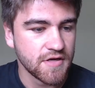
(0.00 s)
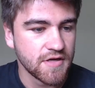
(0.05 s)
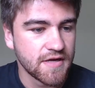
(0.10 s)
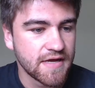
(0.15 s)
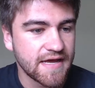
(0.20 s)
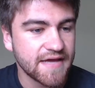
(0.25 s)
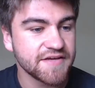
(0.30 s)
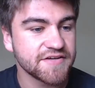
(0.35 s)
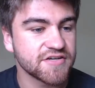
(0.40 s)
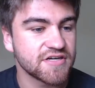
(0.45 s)

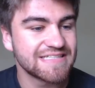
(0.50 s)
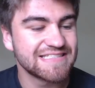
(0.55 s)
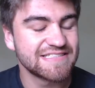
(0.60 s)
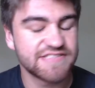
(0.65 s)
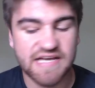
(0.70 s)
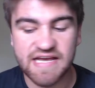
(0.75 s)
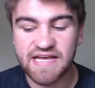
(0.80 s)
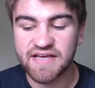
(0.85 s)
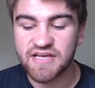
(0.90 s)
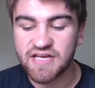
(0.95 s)
Hey
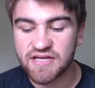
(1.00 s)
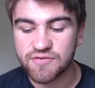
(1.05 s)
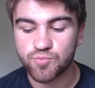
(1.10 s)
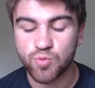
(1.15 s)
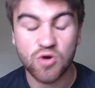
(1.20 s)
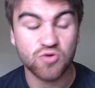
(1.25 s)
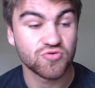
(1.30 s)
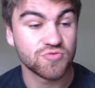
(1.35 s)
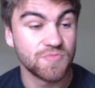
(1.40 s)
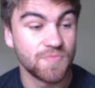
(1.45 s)
guys, and
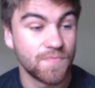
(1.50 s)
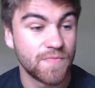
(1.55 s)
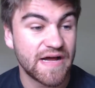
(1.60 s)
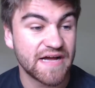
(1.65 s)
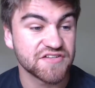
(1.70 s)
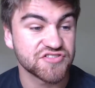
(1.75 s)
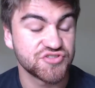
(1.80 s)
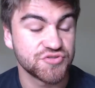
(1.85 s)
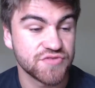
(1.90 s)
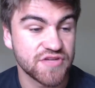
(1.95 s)
welcome
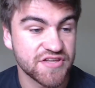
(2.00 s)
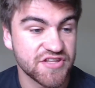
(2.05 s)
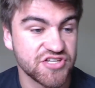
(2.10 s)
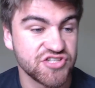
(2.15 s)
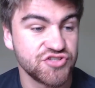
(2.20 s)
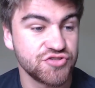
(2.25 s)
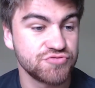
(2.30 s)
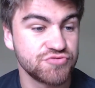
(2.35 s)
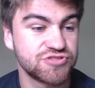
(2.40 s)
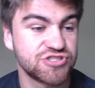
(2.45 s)
back to another
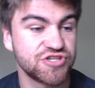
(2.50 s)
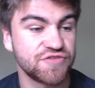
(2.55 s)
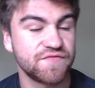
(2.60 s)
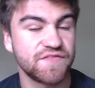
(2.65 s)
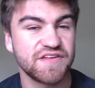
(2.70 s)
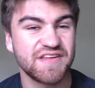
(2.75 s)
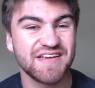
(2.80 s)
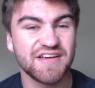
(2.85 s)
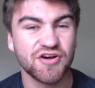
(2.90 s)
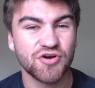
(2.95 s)
YouTube
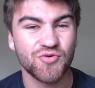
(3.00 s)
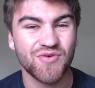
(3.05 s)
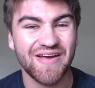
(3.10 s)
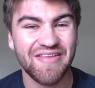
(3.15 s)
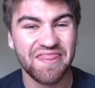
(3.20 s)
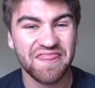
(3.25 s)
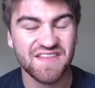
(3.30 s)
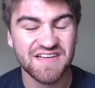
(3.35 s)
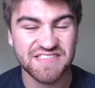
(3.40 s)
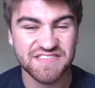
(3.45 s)
video.
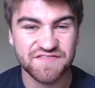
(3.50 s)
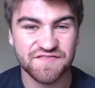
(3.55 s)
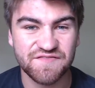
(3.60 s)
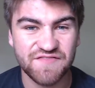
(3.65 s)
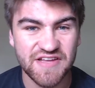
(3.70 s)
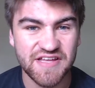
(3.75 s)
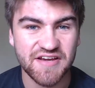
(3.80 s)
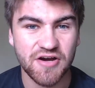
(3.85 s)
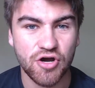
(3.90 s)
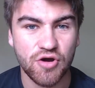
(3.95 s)
In this
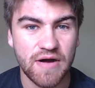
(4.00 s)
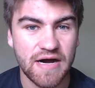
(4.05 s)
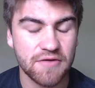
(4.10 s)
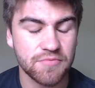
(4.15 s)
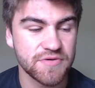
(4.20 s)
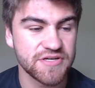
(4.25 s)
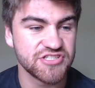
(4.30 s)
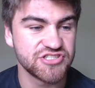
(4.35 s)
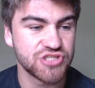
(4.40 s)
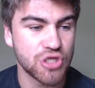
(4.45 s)
video I'll
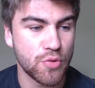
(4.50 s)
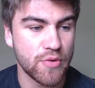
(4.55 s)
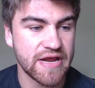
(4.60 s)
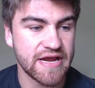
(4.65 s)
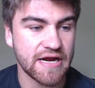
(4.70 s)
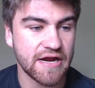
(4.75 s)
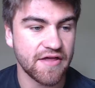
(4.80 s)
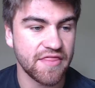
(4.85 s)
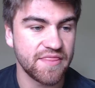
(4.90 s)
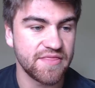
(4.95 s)
be
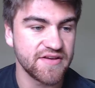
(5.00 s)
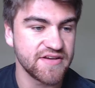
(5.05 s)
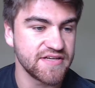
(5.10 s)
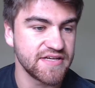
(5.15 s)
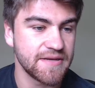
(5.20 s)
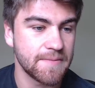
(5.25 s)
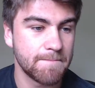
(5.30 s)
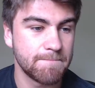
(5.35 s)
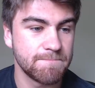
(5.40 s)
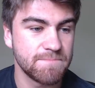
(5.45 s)
doing
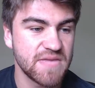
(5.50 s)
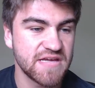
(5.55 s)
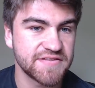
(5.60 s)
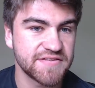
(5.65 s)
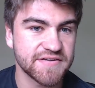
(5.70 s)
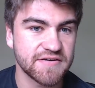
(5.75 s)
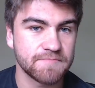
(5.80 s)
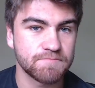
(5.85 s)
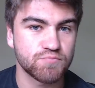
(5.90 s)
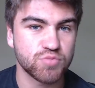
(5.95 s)
the
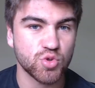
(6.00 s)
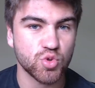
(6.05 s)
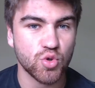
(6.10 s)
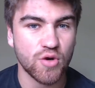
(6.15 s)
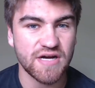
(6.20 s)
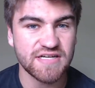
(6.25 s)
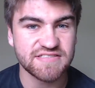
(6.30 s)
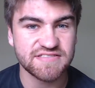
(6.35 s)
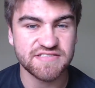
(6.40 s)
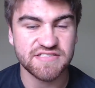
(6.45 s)
Mid
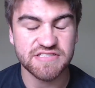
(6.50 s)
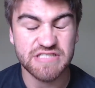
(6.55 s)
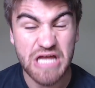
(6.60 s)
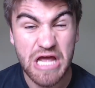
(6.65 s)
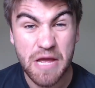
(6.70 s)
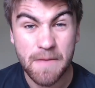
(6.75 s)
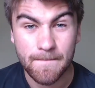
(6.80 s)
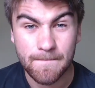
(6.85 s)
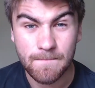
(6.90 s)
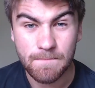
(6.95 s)
Pricer
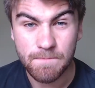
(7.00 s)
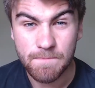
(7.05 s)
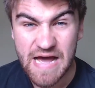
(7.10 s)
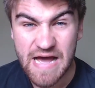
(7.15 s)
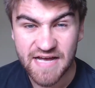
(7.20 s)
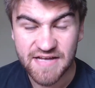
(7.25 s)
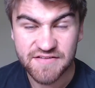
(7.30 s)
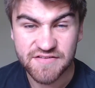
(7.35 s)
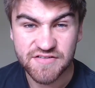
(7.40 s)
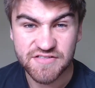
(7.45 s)

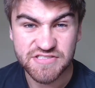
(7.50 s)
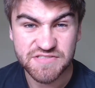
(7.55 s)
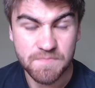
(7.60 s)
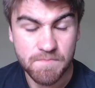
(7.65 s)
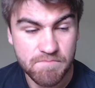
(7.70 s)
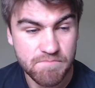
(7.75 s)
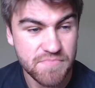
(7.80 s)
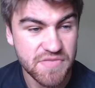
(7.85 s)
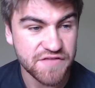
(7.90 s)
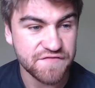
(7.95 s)
Madness
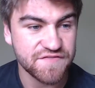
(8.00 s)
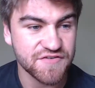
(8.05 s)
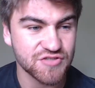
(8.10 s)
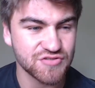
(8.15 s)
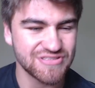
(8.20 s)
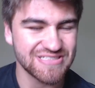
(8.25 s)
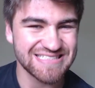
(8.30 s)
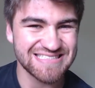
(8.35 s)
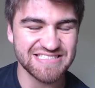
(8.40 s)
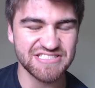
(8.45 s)

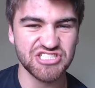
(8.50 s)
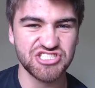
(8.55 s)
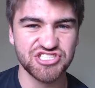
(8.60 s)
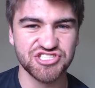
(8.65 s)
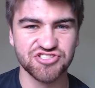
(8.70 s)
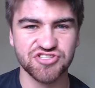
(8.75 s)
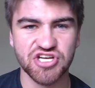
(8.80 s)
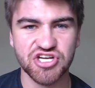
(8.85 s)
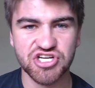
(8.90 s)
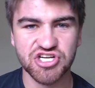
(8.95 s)
Midfield
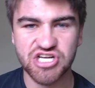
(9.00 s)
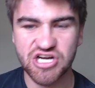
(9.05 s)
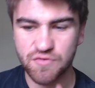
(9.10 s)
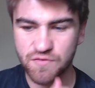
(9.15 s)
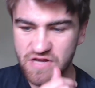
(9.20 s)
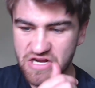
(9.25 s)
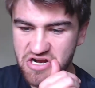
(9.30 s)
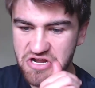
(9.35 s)
edition, going